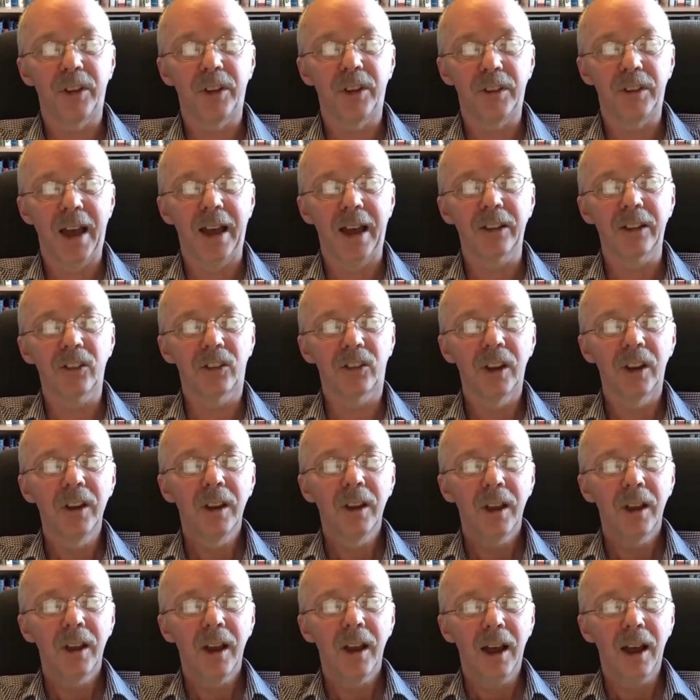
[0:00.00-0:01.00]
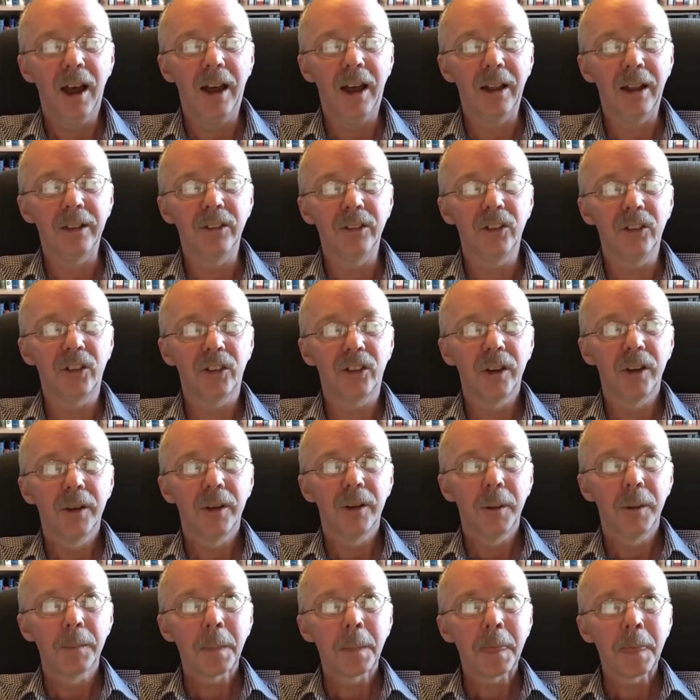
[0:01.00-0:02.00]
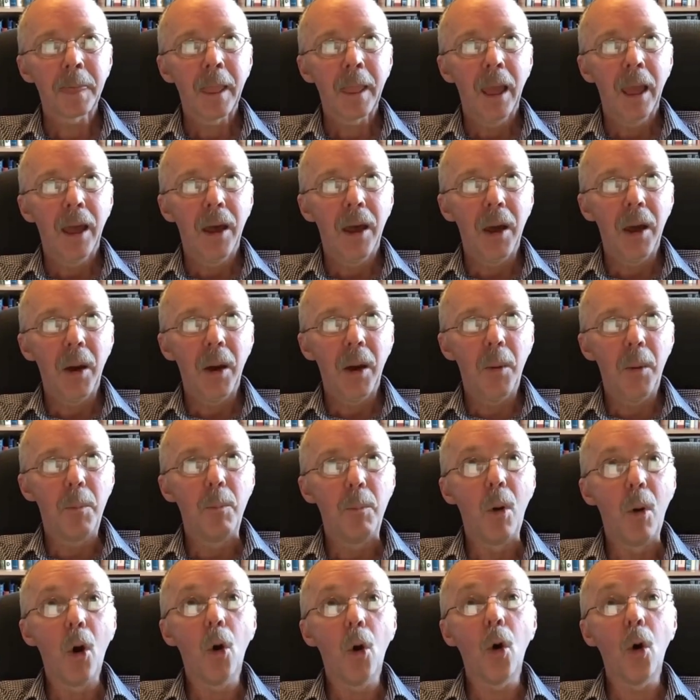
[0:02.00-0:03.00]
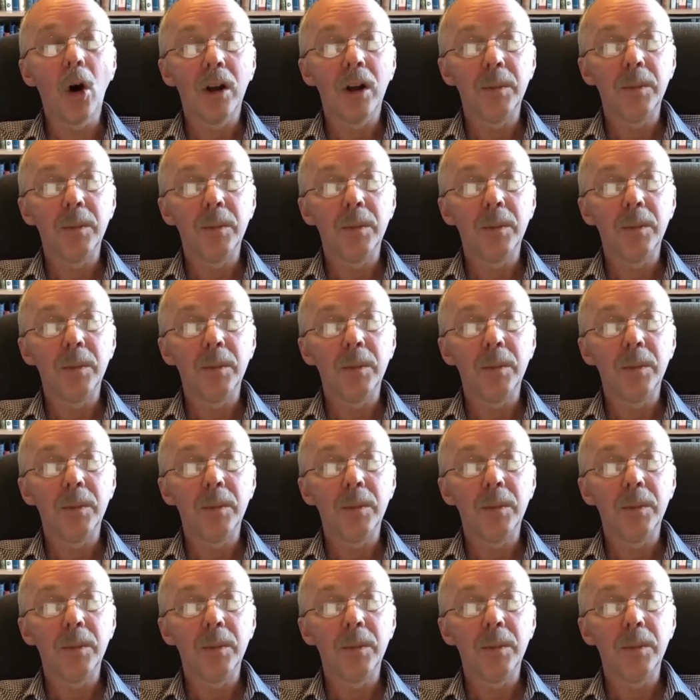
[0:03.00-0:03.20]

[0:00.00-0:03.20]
that, and more